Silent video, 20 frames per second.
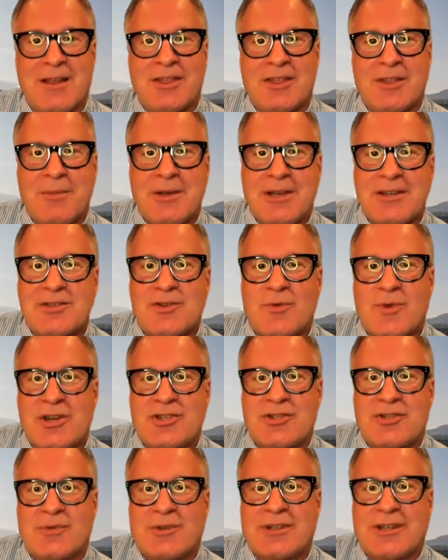the biggest
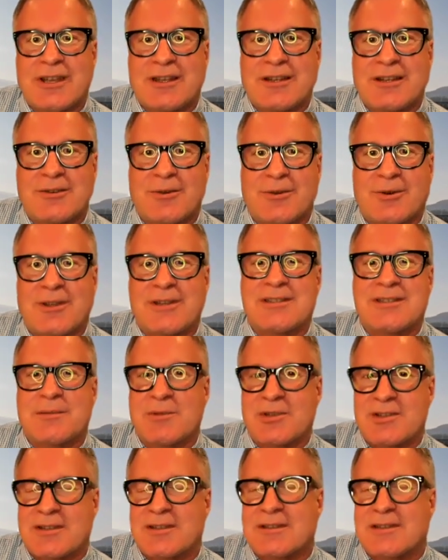question we get, or at least the
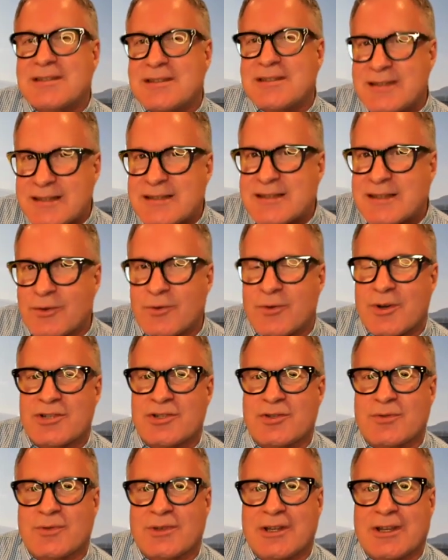most consistent
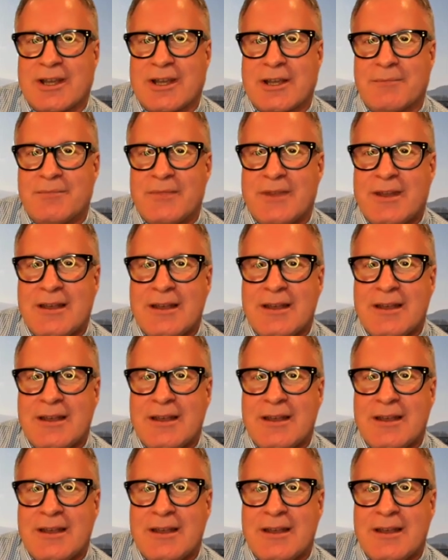question we get,